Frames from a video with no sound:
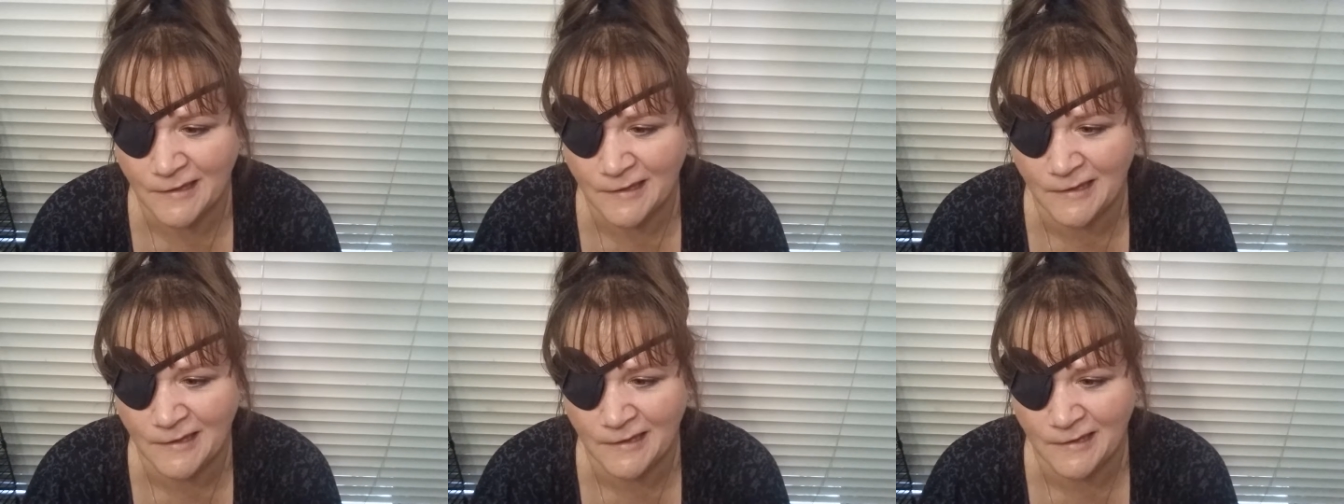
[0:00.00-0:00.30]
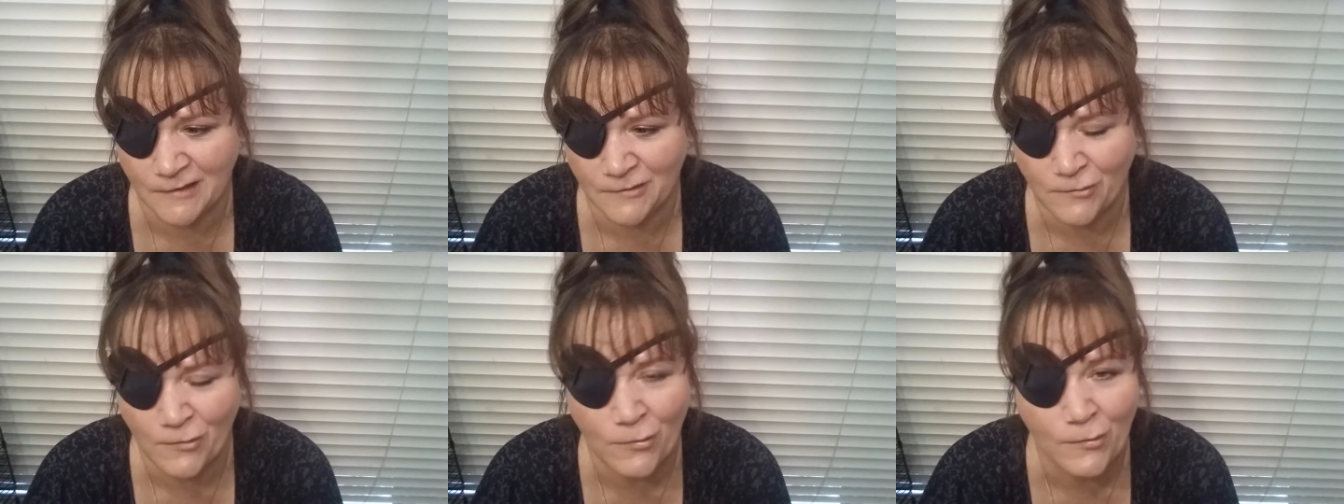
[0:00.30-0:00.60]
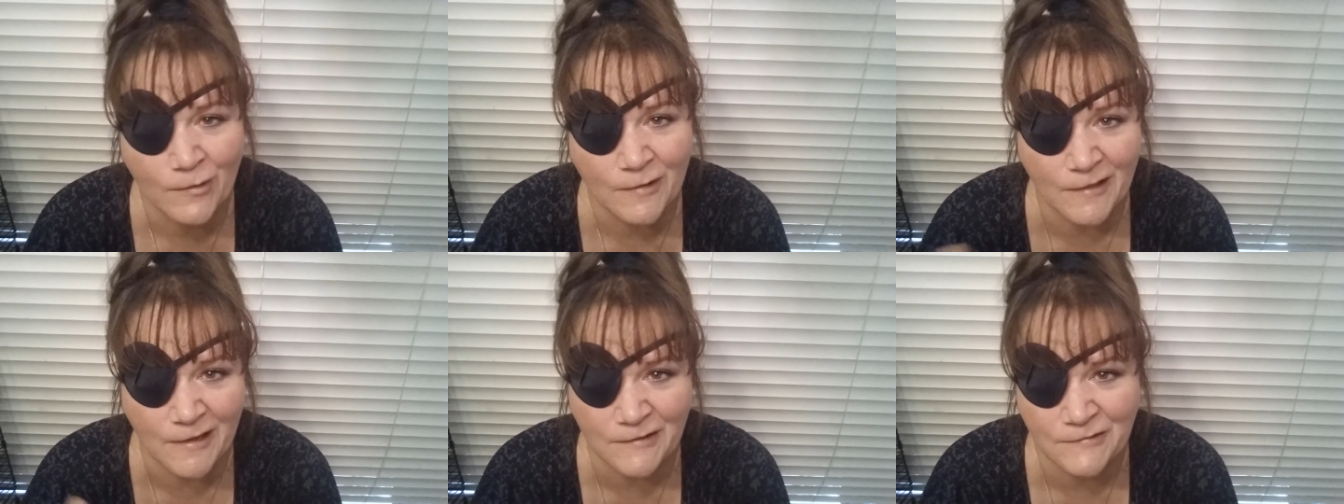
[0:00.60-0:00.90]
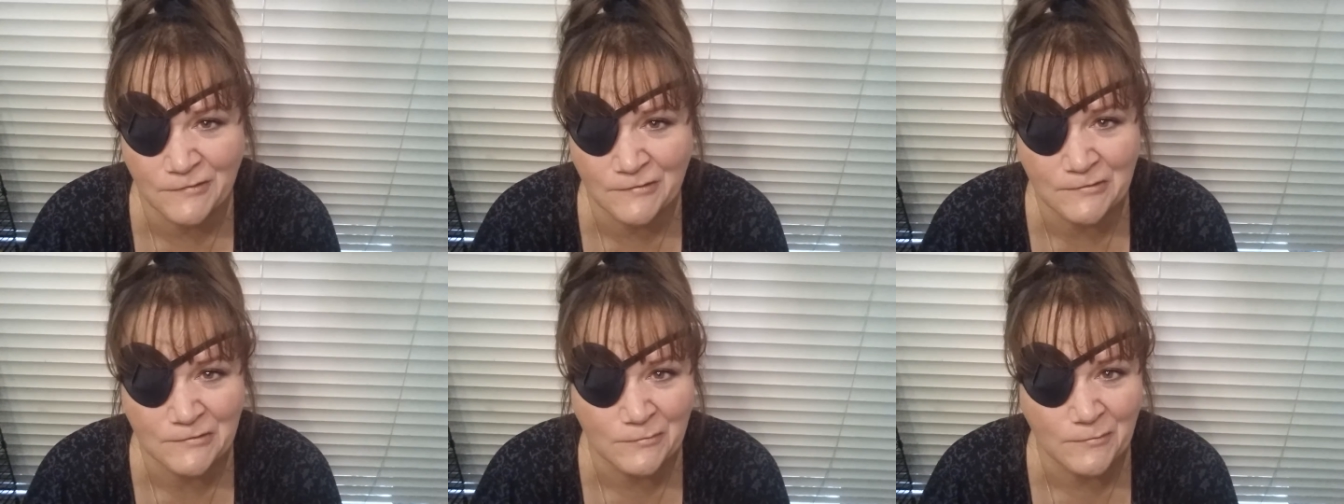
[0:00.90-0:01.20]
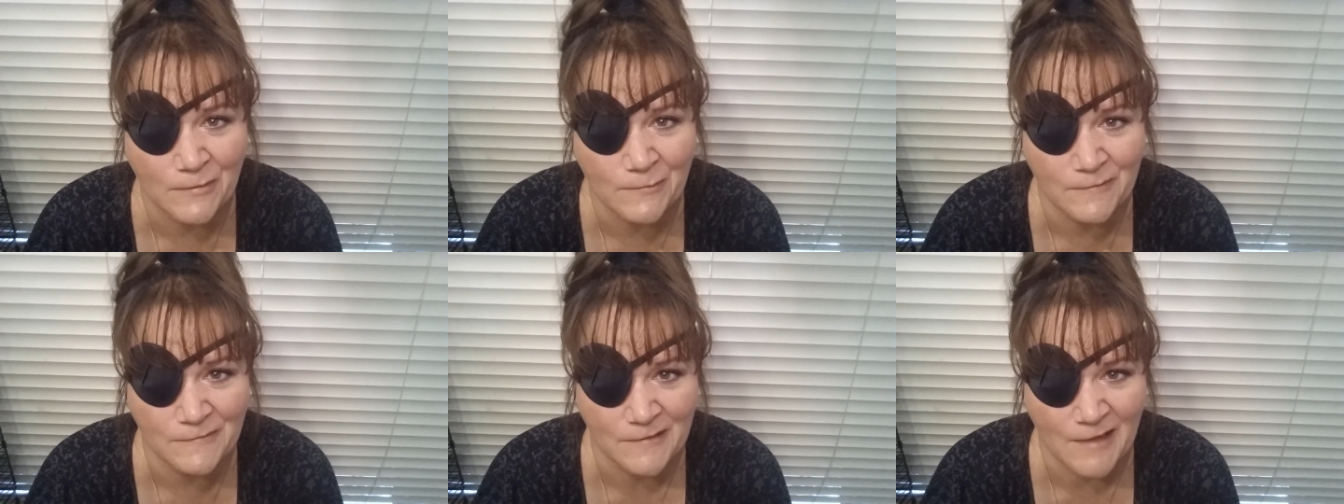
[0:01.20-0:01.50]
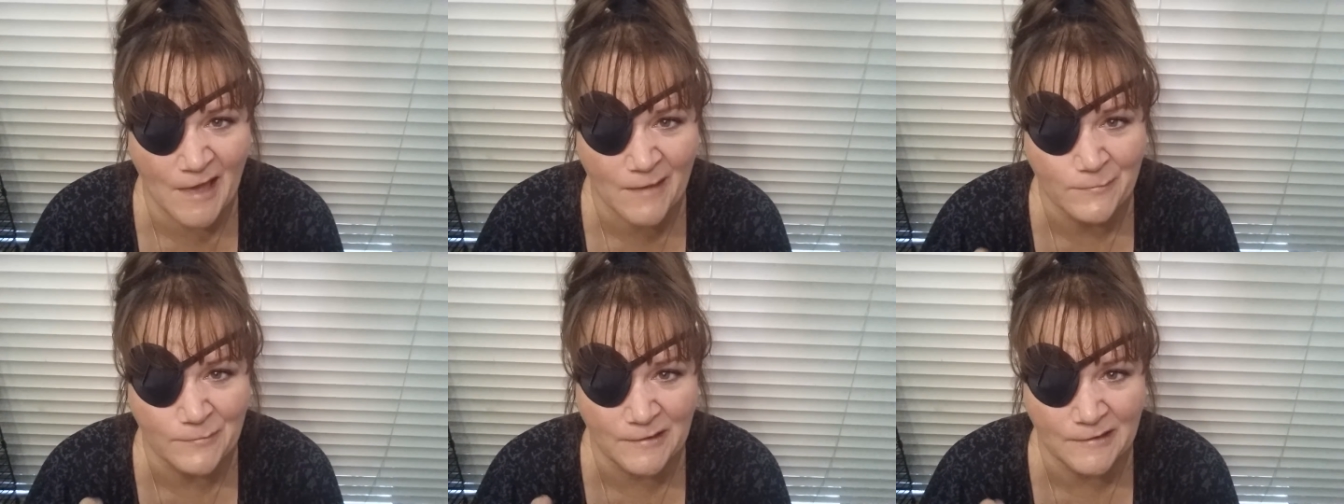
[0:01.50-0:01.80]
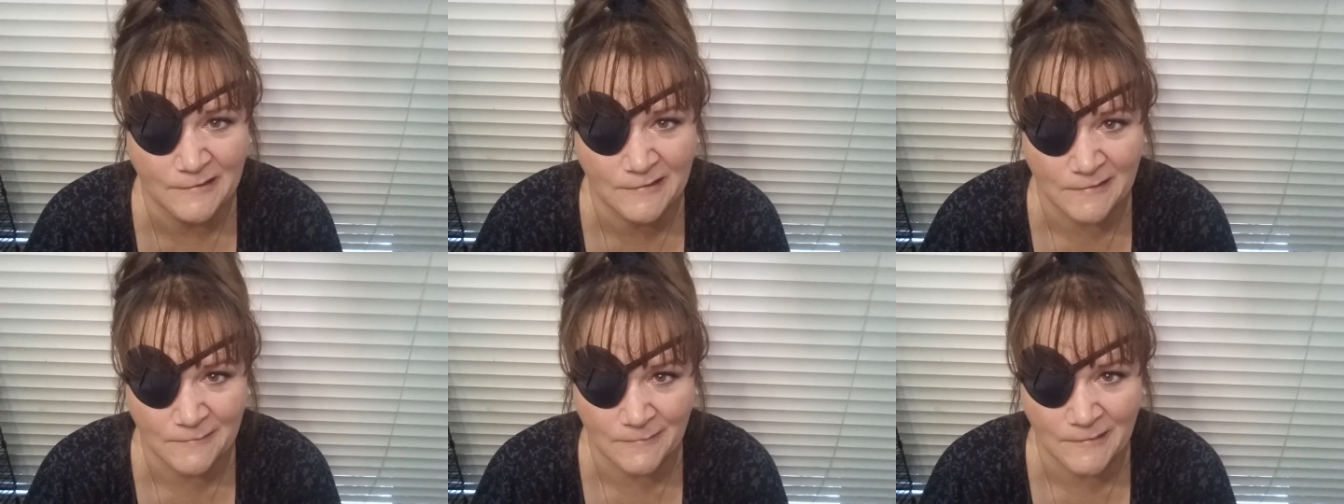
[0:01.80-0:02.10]
in correlation to what was
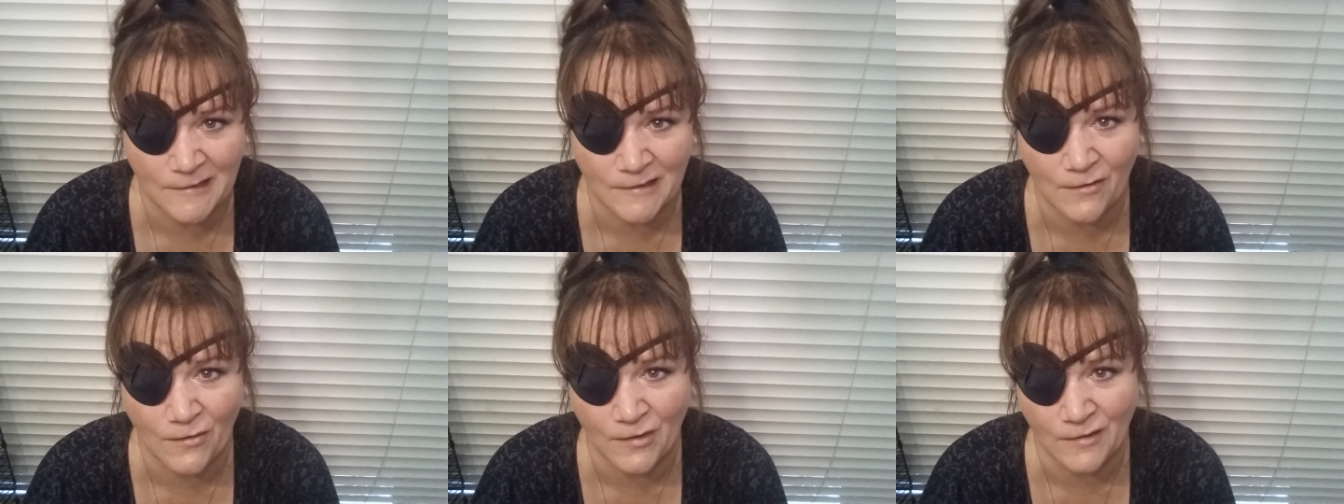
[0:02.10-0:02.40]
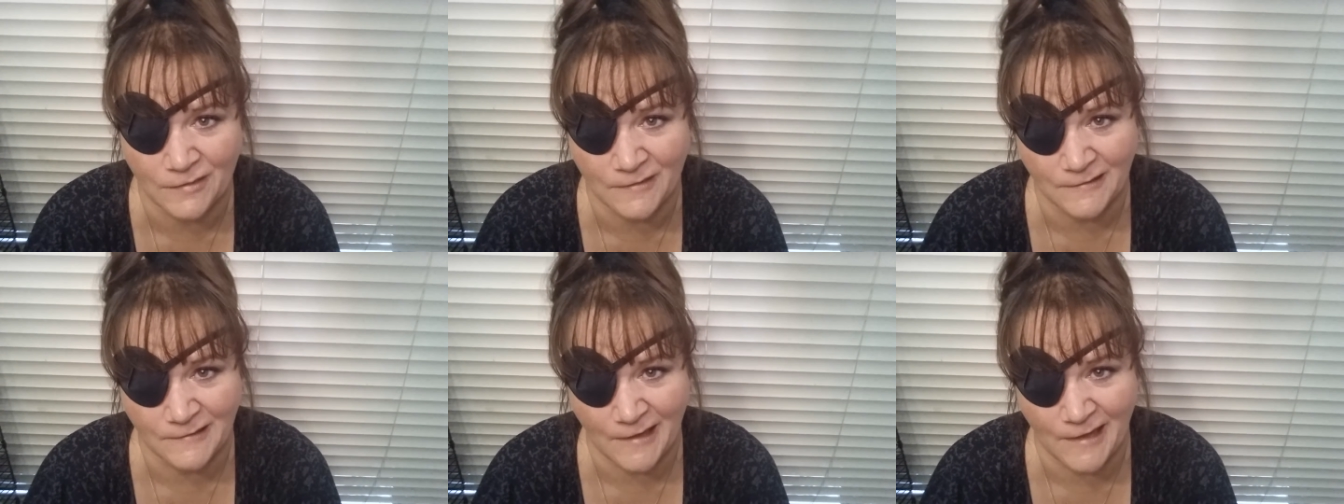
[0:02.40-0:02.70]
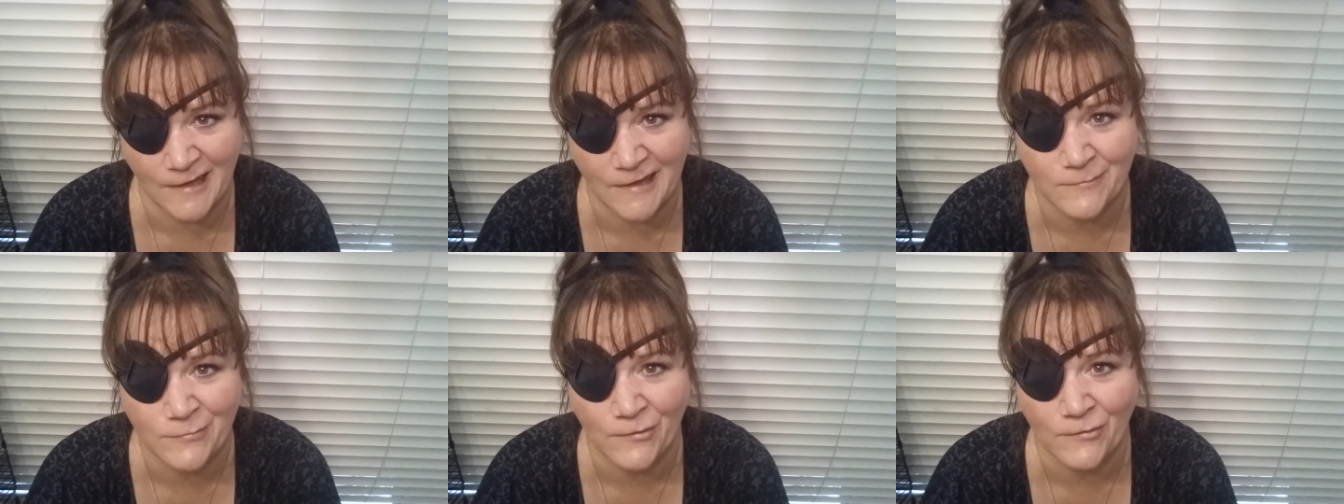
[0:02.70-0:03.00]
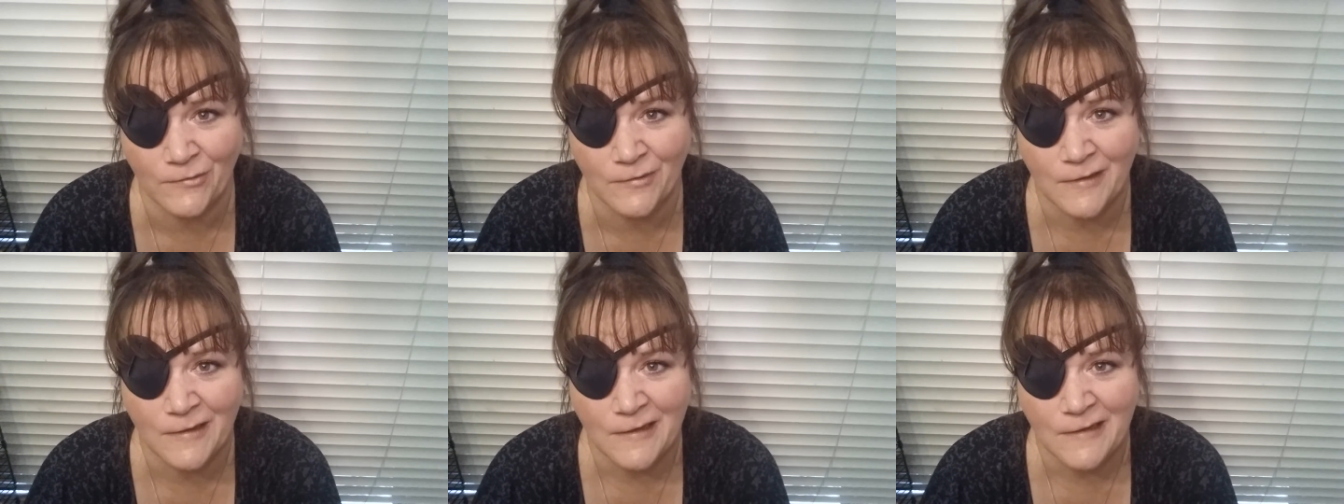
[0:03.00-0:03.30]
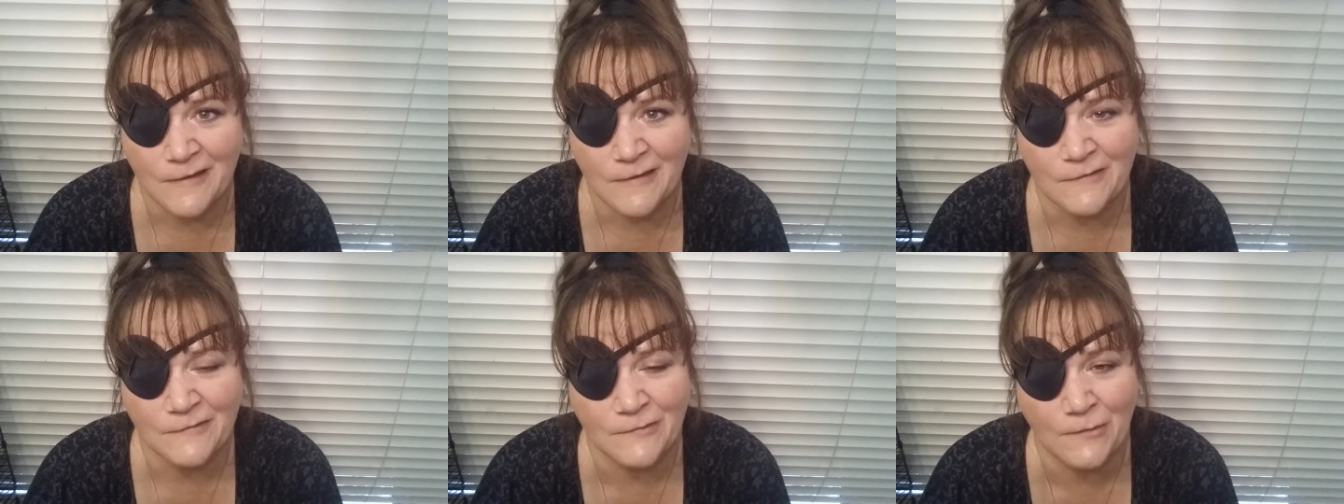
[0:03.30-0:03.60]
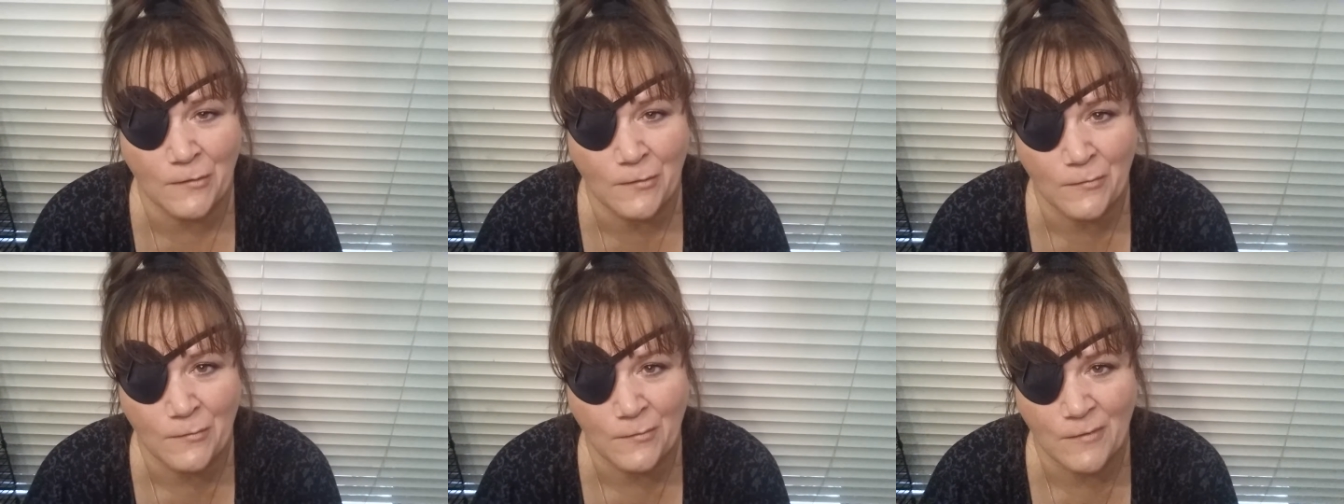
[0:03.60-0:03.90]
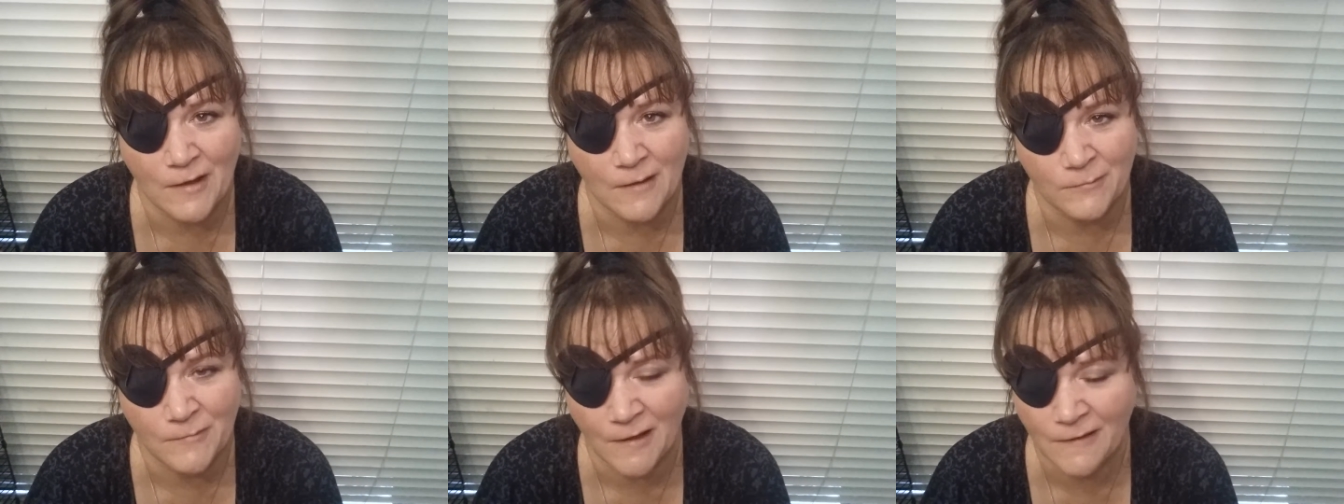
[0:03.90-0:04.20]
happening to me on the table. So
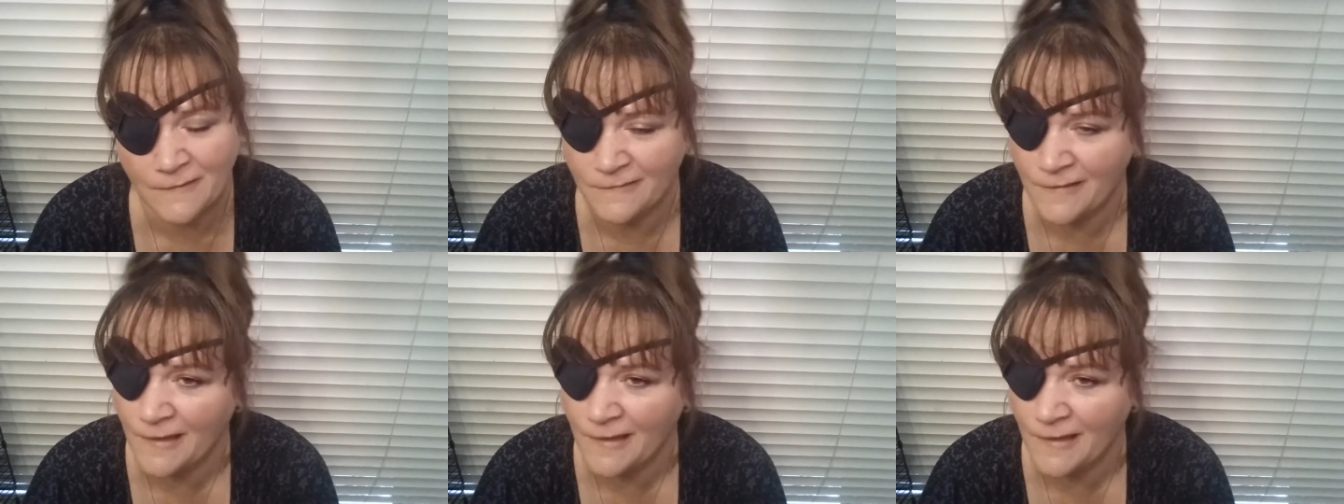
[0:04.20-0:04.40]
I'm not